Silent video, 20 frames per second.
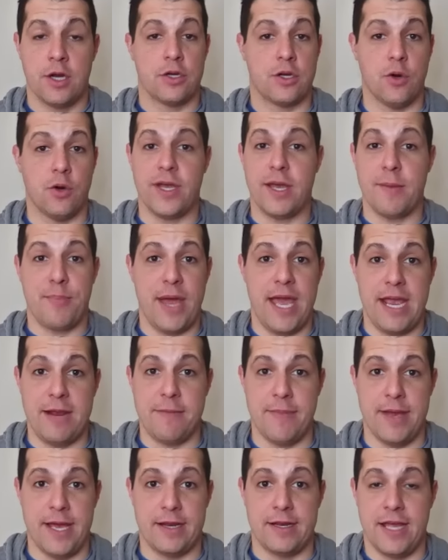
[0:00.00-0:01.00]
Go get
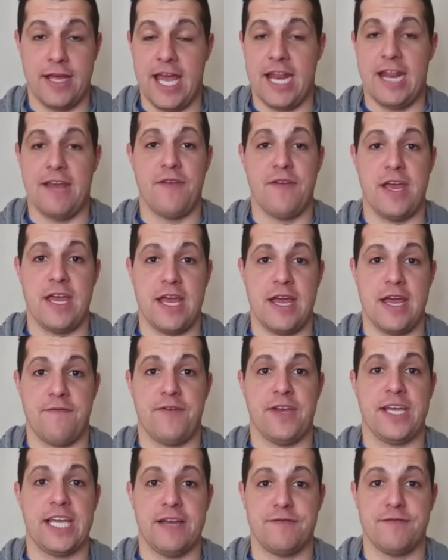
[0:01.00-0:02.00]
paid, man. And
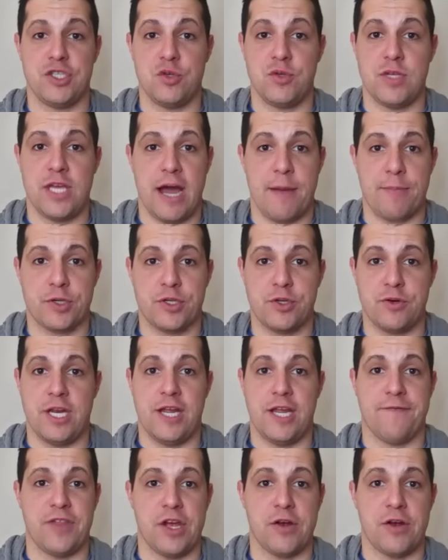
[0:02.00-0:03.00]
if it gives you the
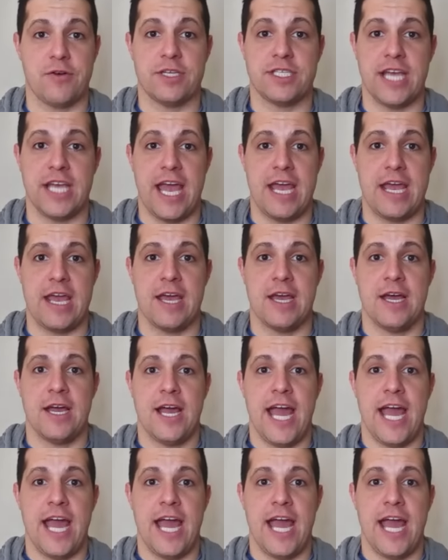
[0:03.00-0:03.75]
opportunity, if there is a